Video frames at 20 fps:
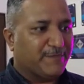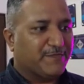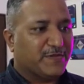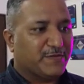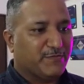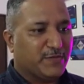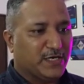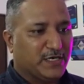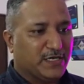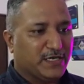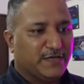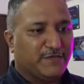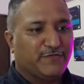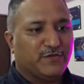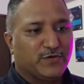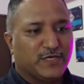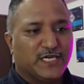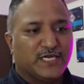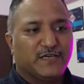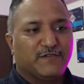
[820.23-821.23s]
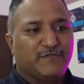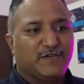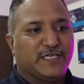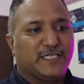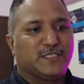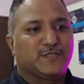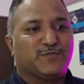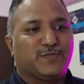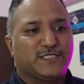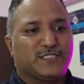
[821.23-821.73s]
But if you need a very
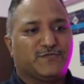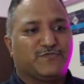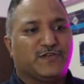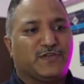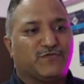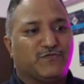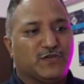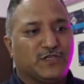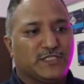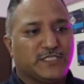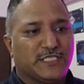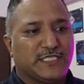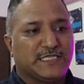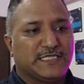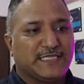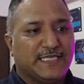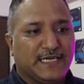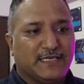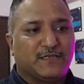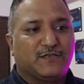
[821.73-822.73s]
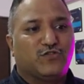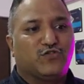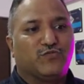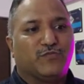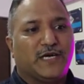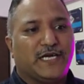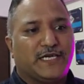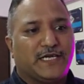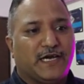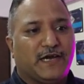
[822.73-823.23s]
specific version, then you
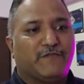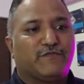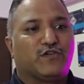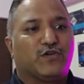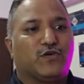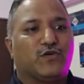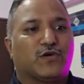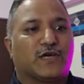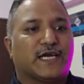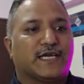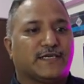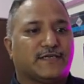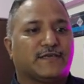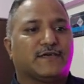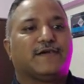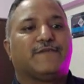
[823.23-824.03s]
might have to look at